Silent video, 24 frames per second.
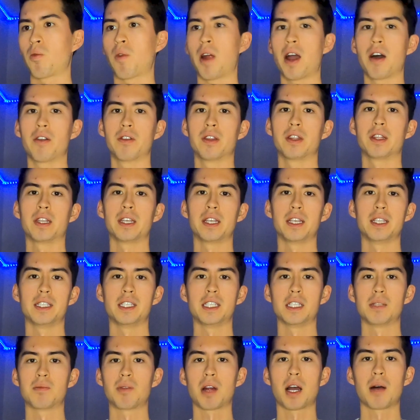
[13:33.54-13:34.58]
around in
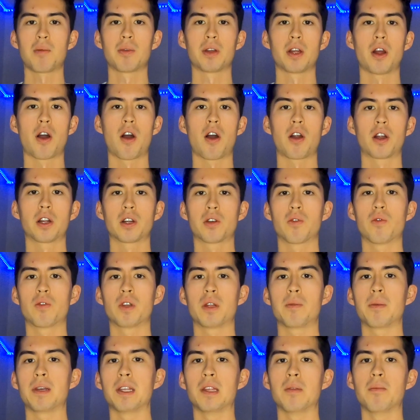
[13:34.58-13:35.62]
these probably aren't going
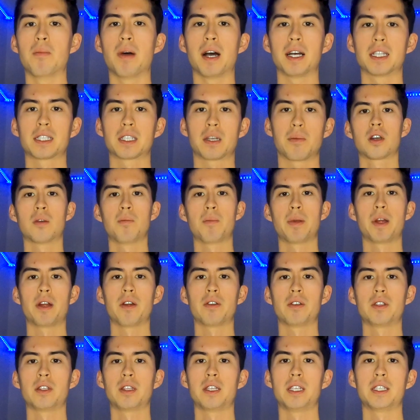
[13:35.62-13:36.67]
to be the best
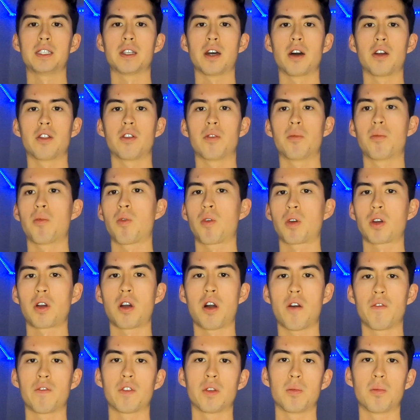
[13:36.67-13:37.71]
compared to these other more
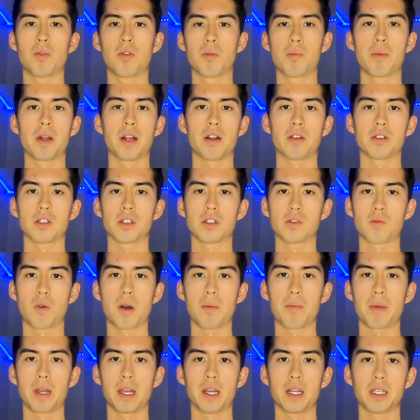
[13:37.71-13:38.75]
comfortable pairs of
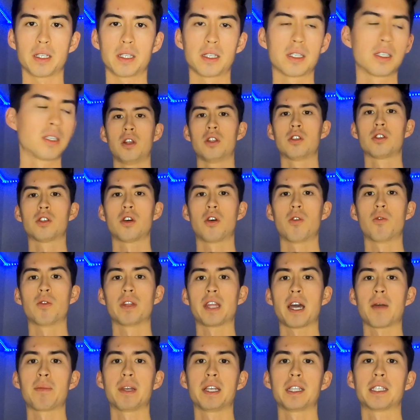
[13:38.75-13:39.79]
sweatpants. So with
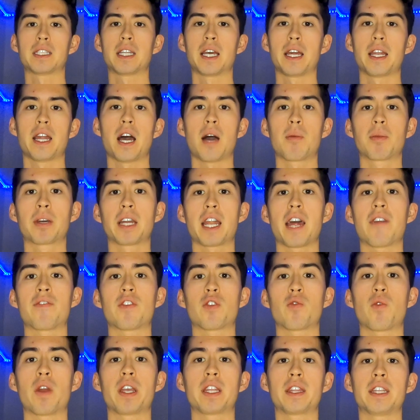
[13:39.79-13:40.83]
that being said, I'm gonna have
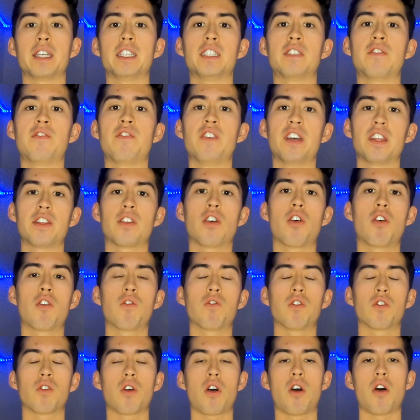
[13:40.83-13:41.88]
to rank these 5th
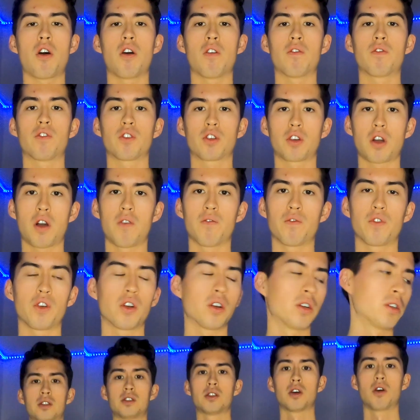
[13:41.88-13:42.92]
overall for
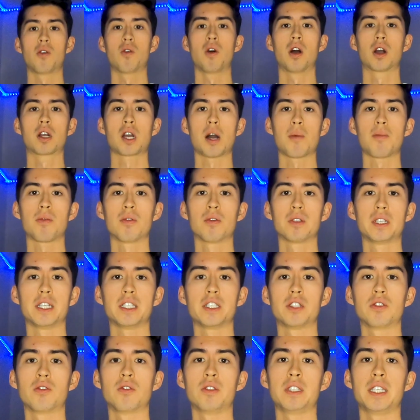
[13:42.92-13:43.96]
comfort. So a couple
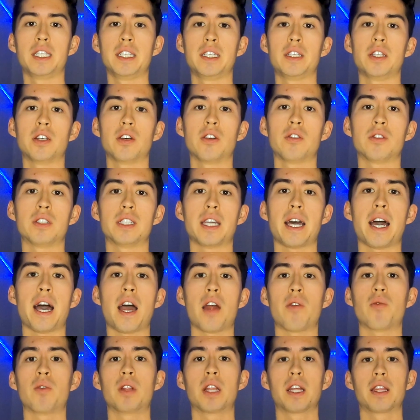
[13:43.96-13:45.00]
additional details that I
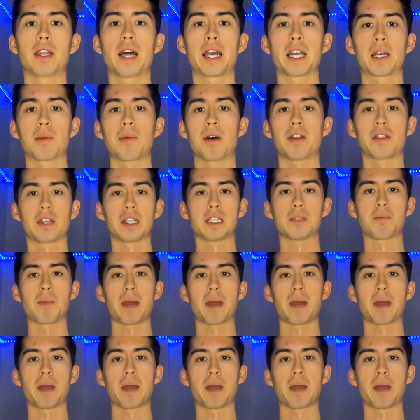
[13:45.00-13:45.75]
really like about these